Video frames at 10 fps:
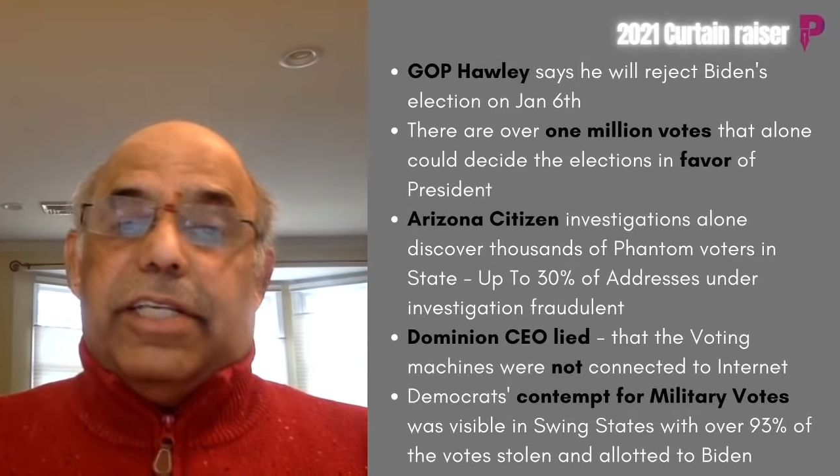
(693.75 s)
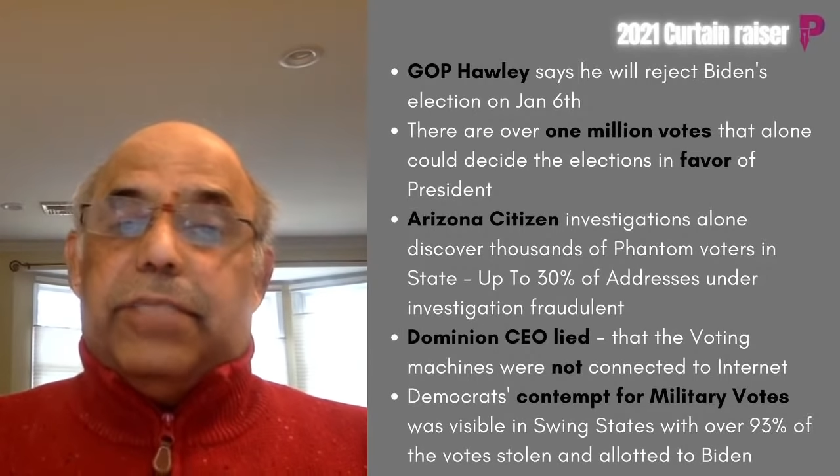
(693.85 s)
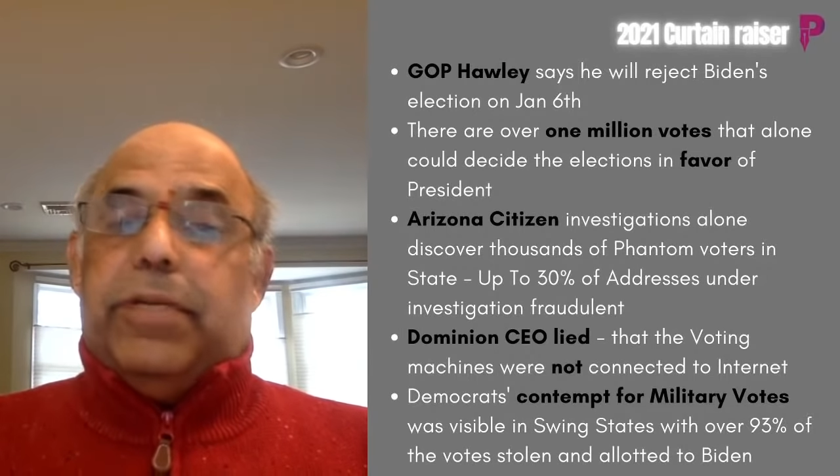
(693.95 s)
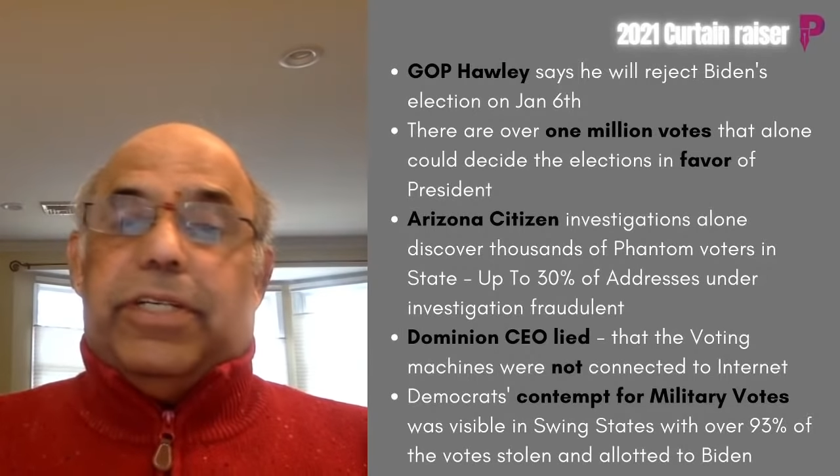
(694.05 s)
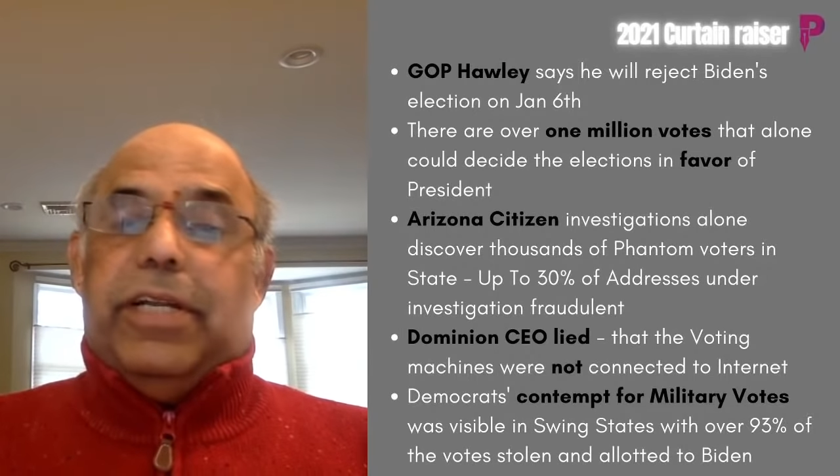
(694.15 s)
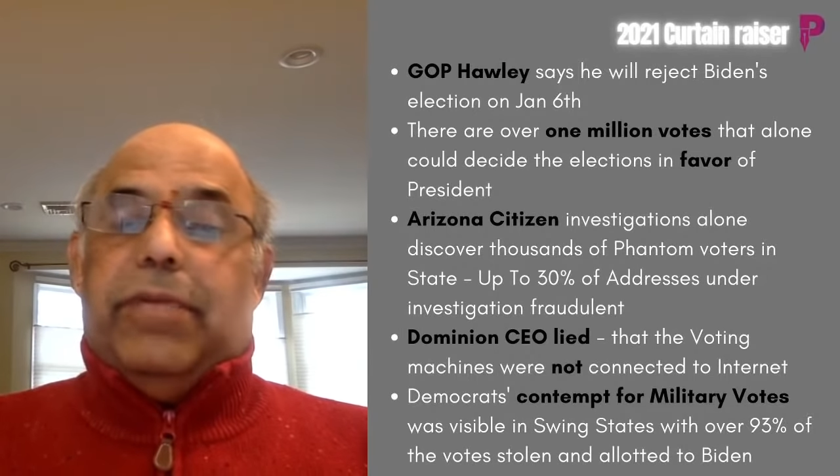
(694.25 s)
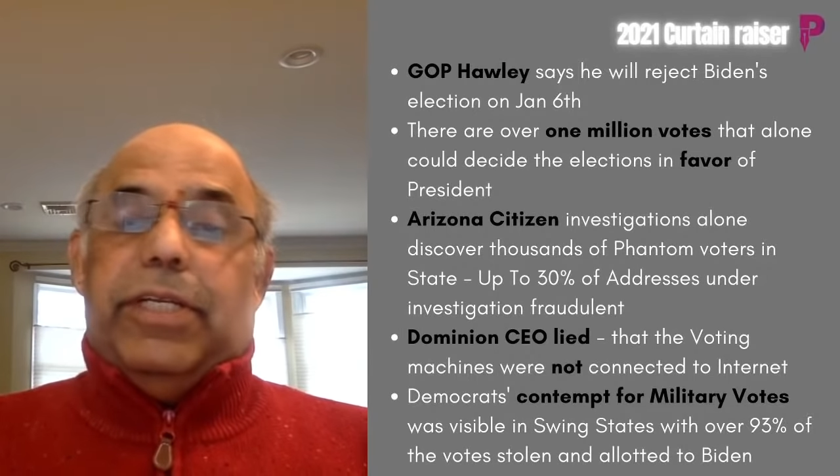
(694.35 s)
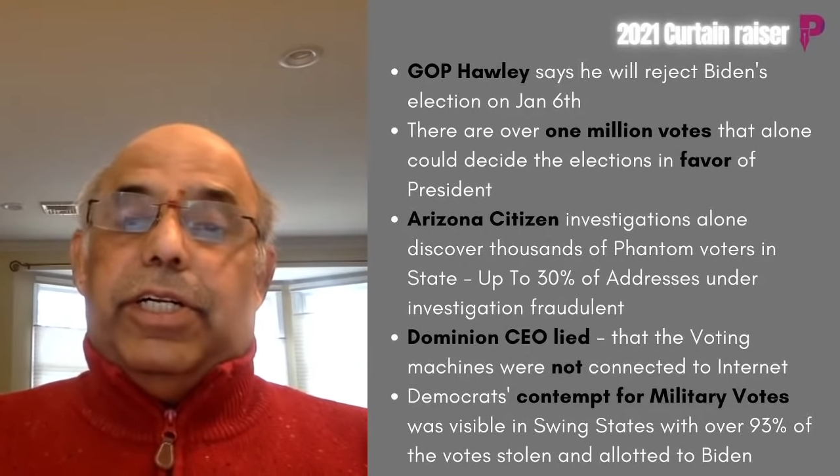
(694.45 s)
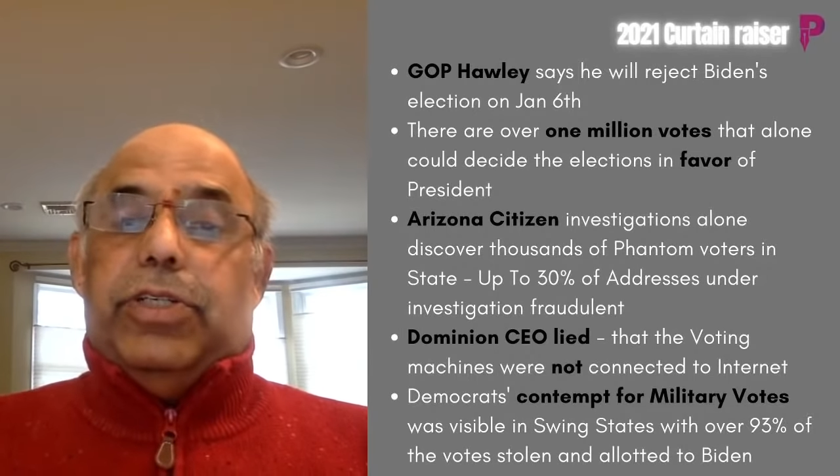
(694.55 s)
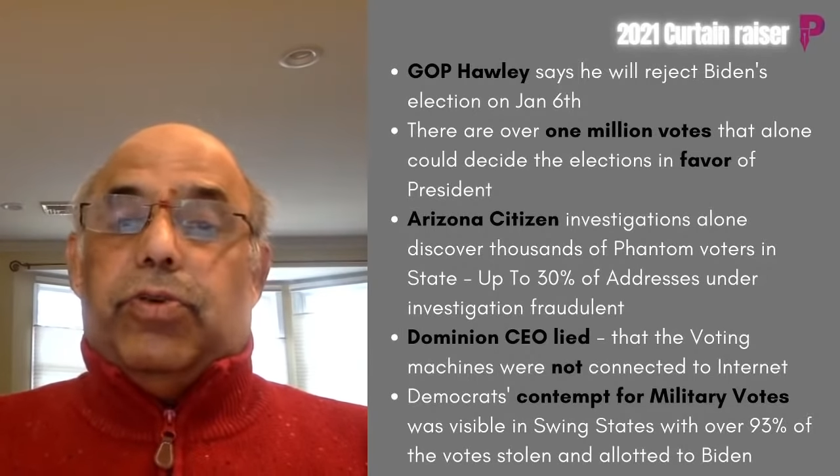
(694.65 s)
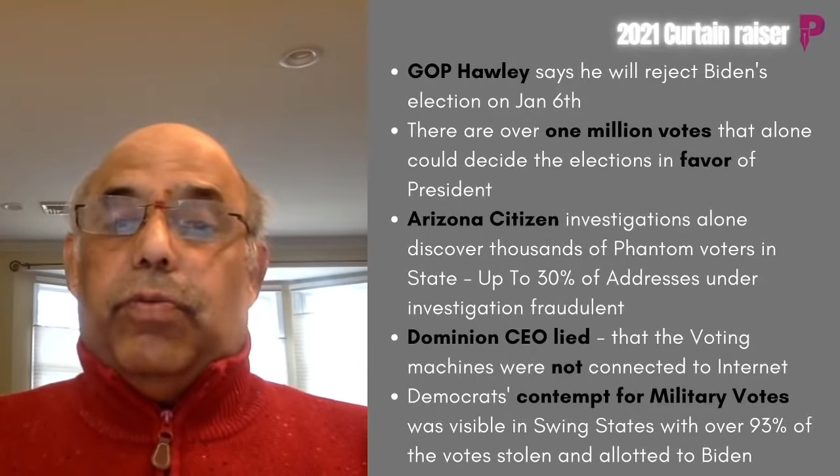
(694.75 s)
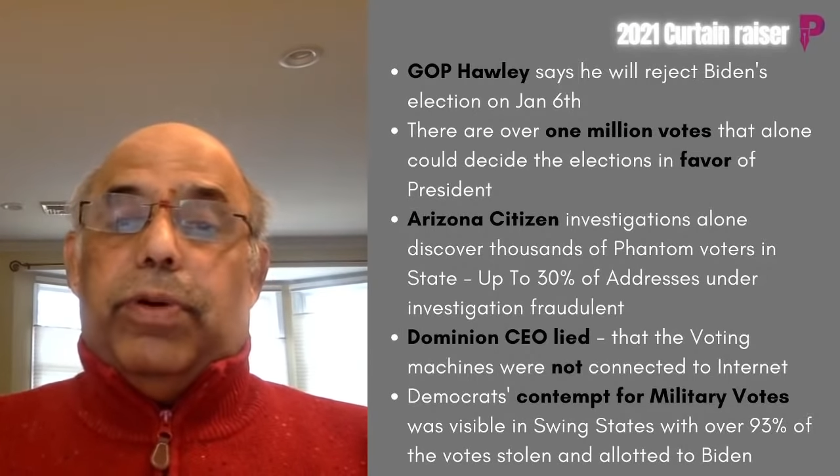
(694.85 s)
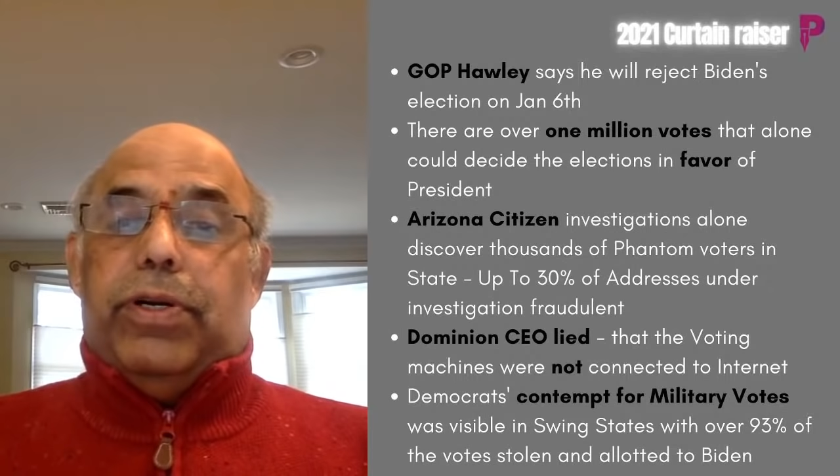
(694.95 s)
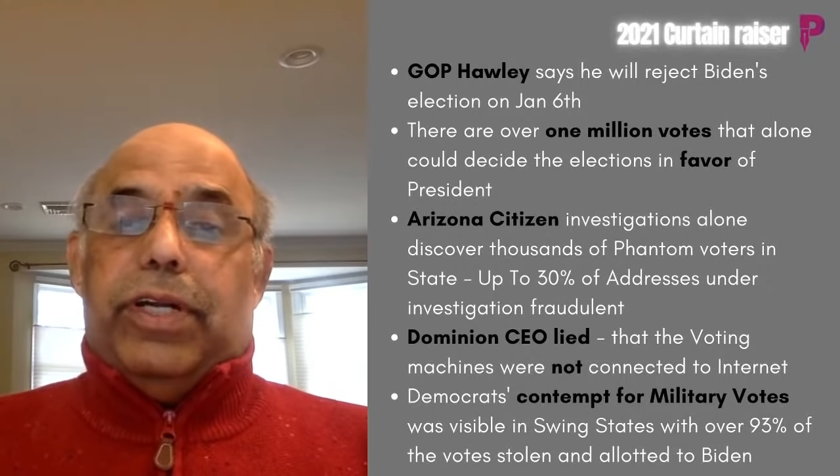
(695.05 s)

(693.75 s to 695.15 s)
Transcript: especially whether it is open